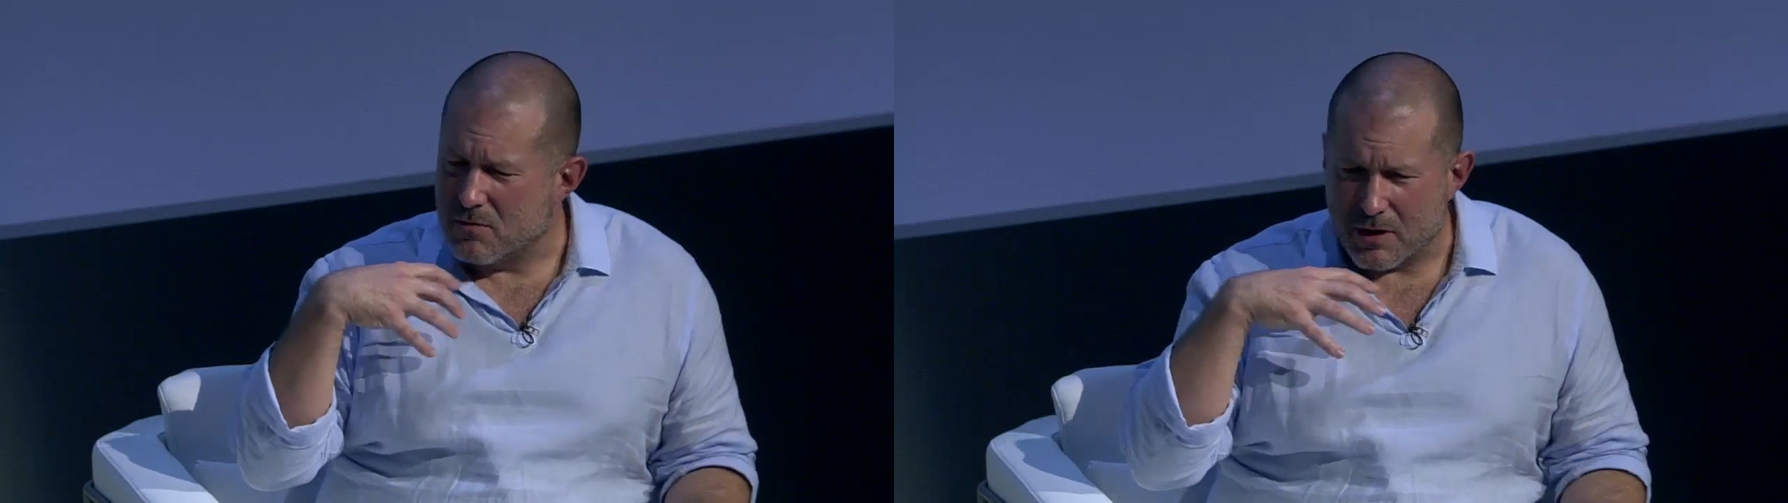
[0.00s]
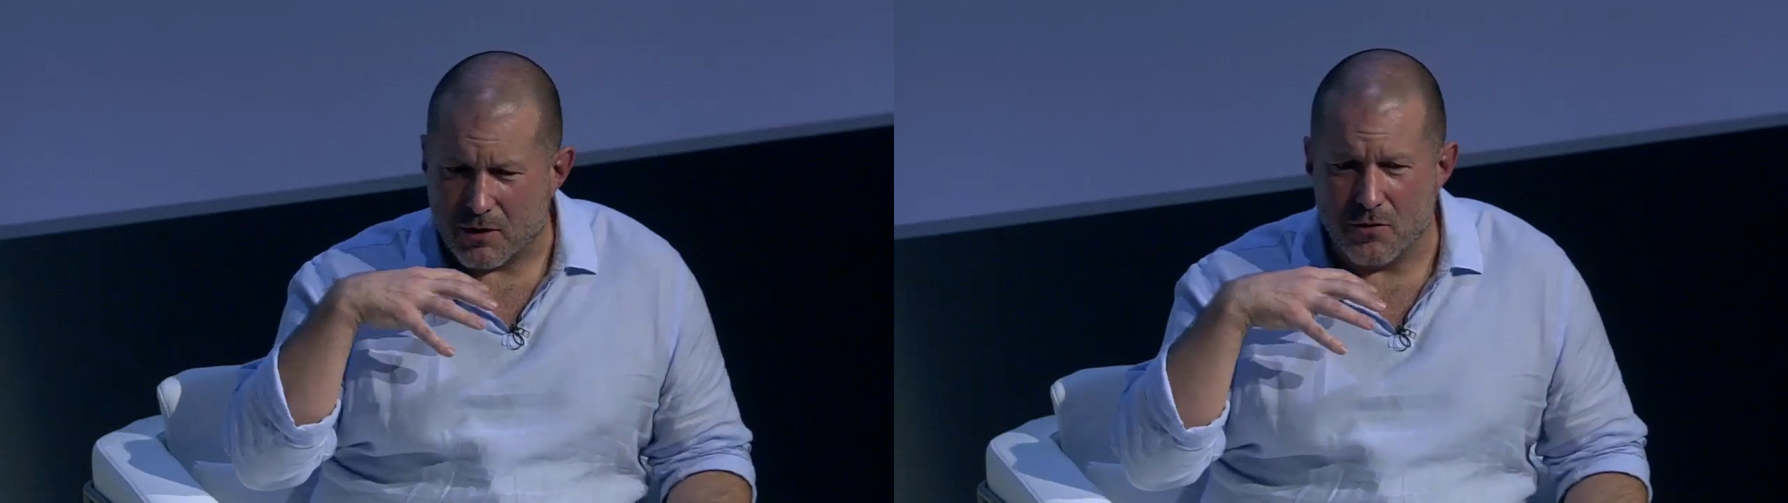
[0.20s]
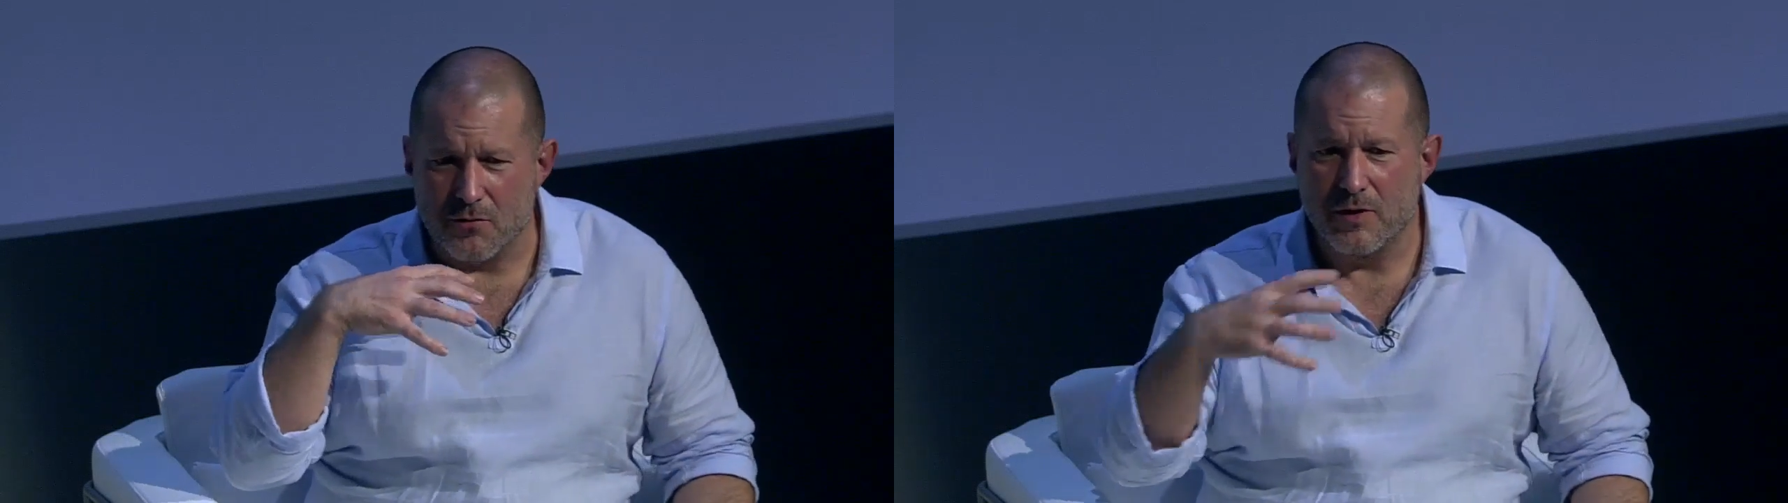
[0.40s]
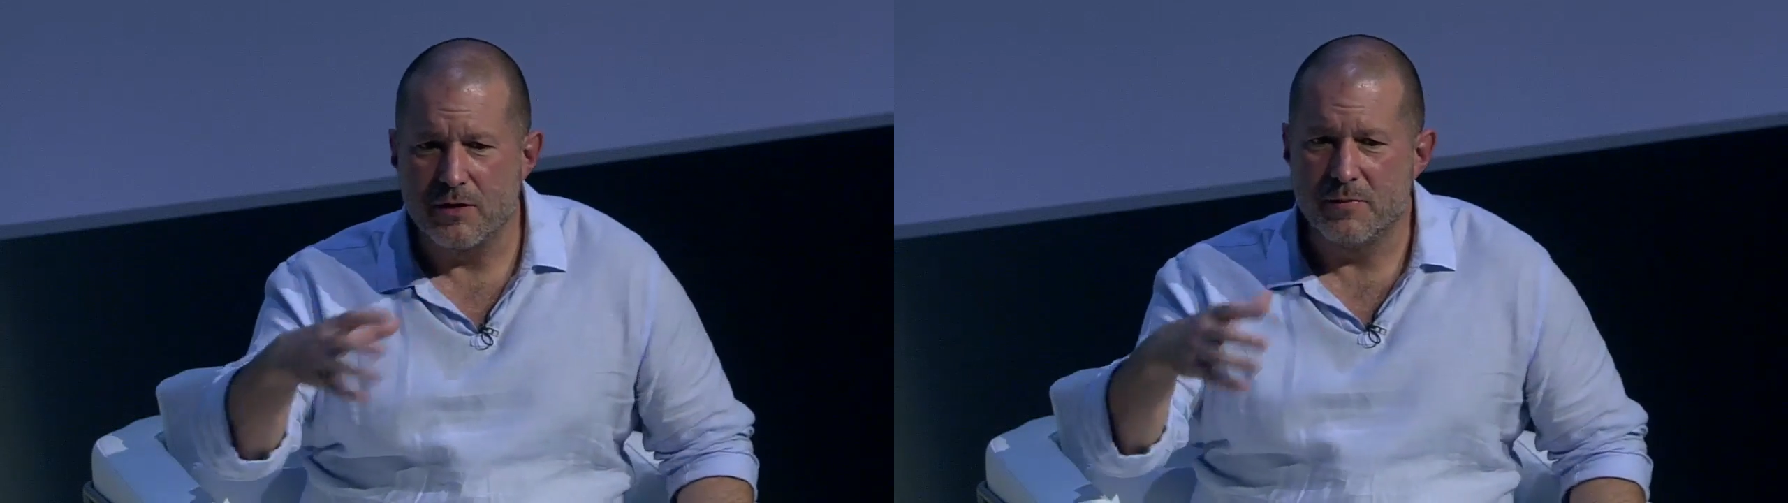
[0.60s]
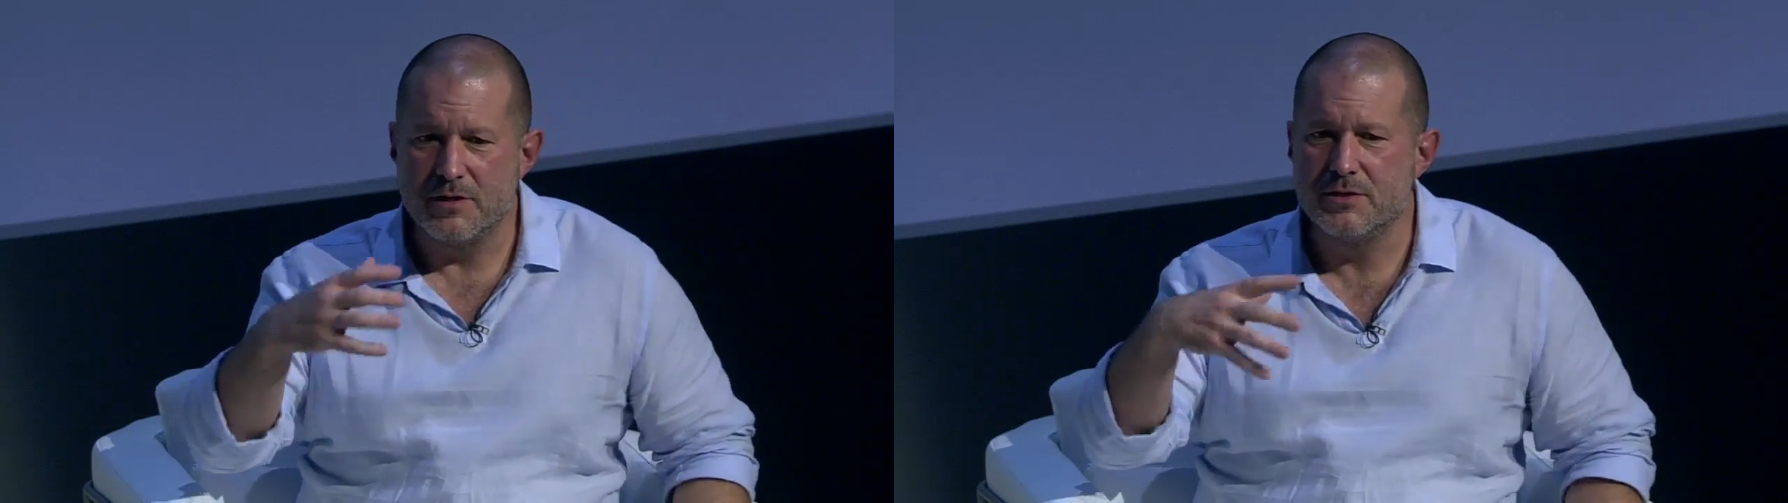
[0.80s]

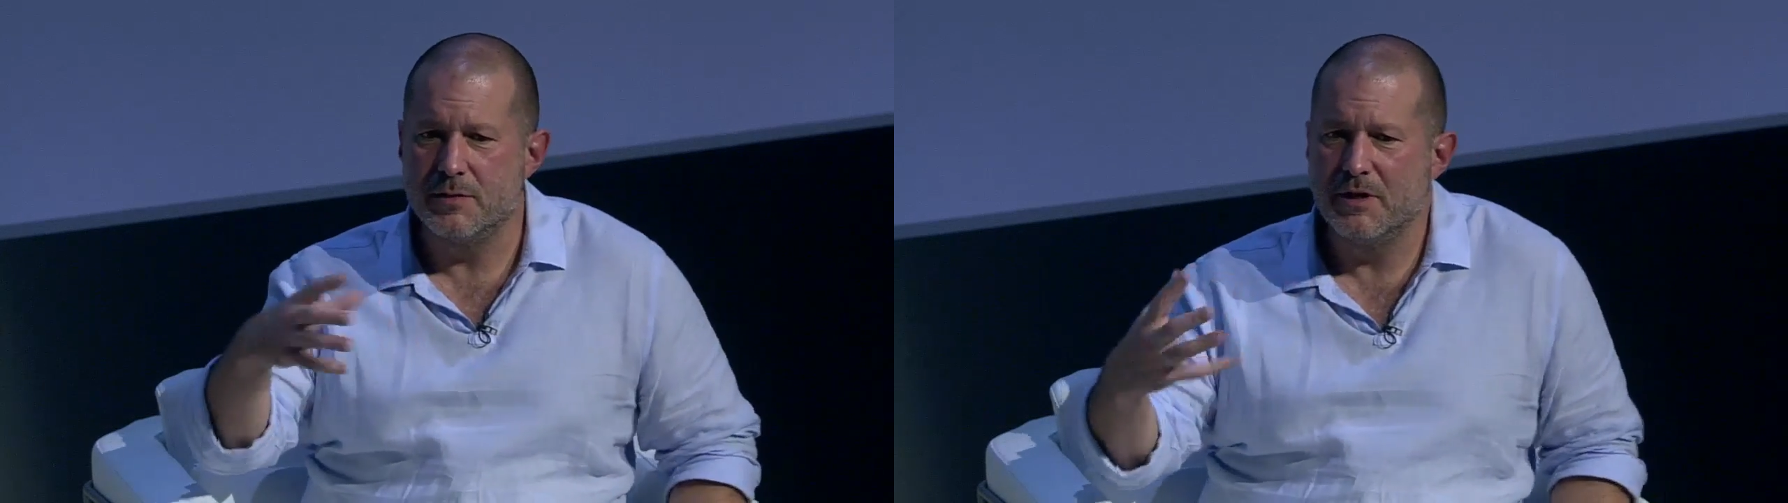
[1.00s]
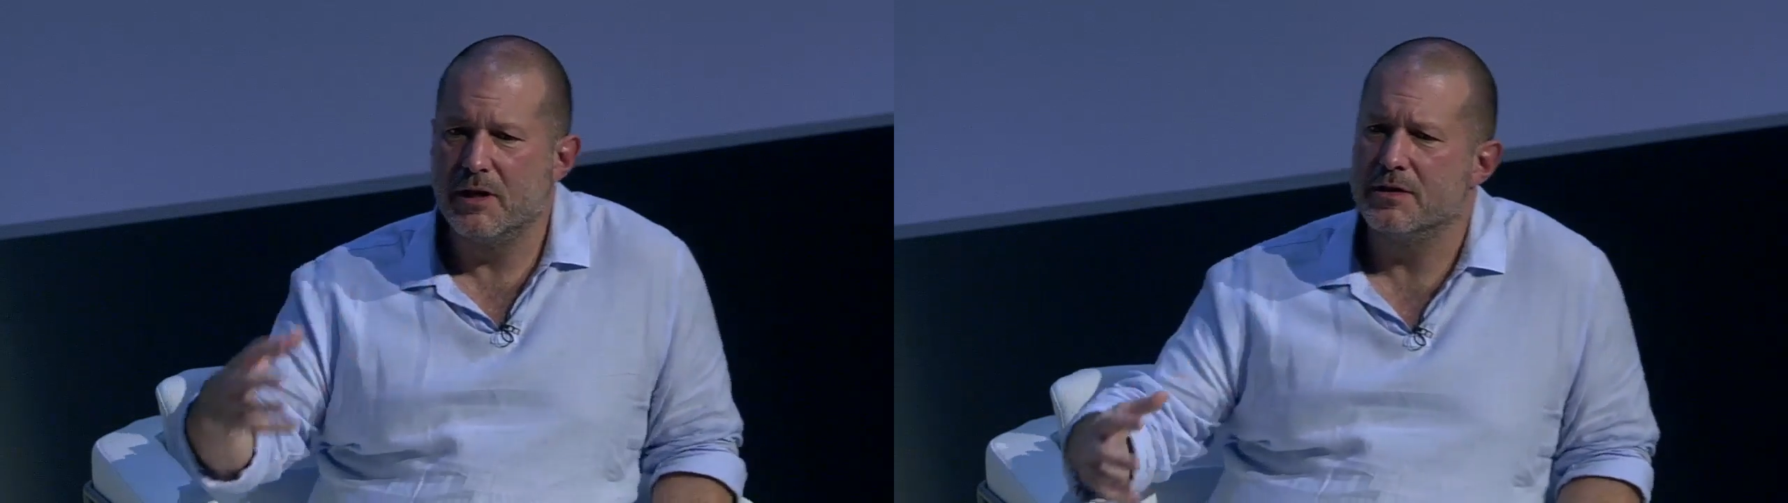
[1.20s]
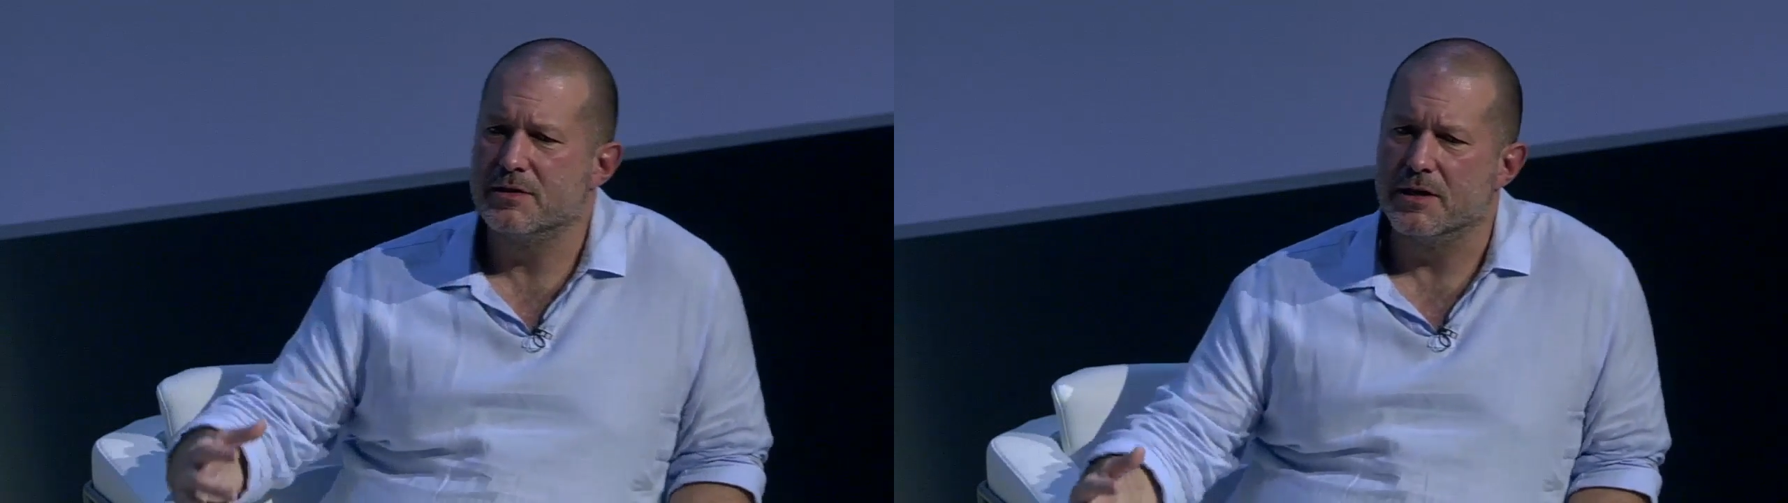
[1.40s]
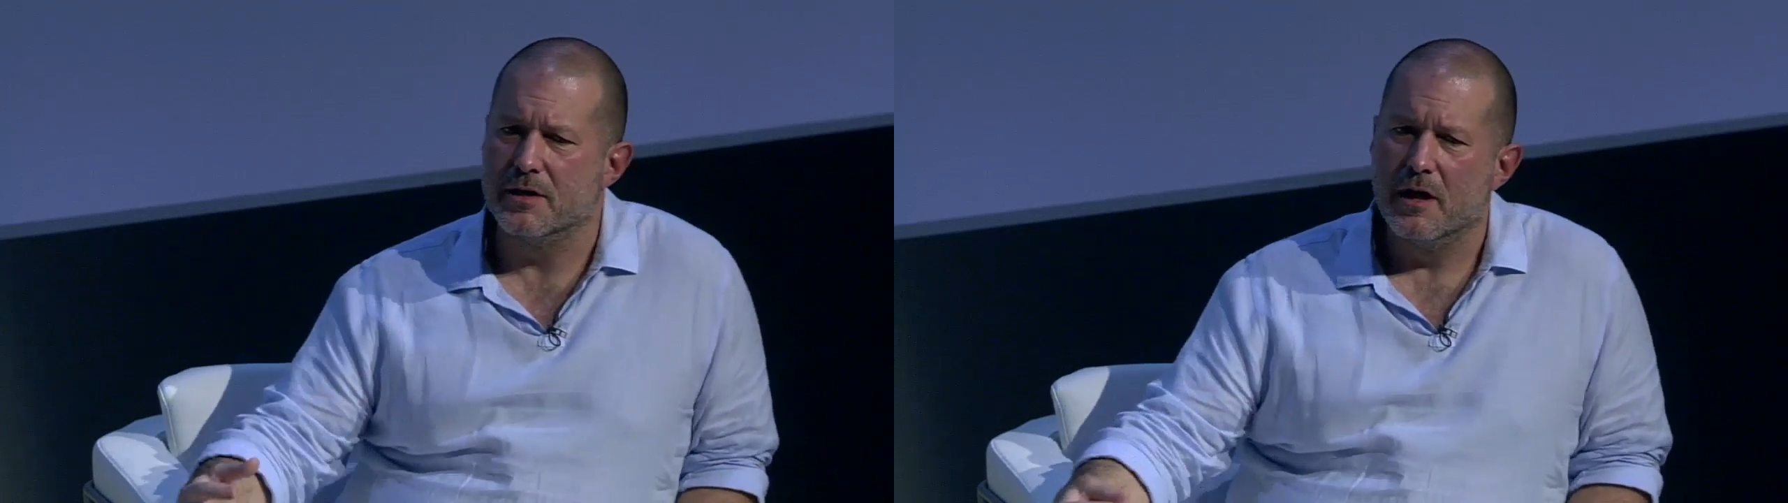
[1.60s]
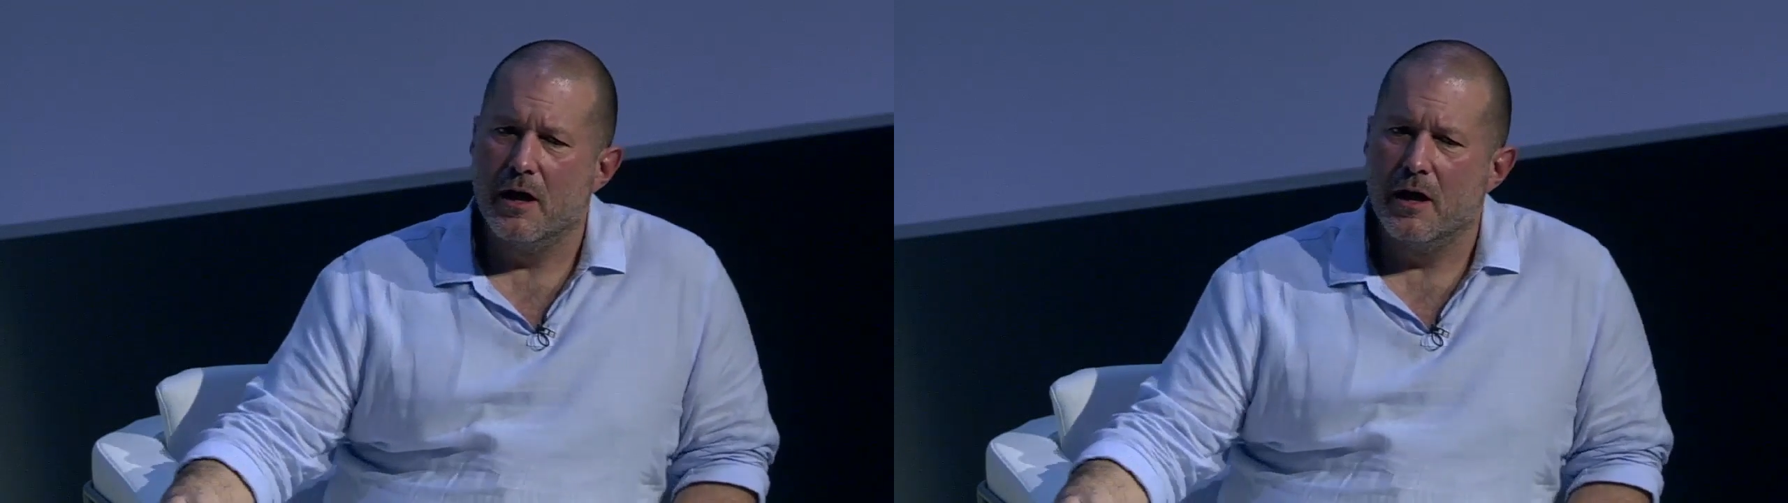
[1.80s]
incredibly stimulating,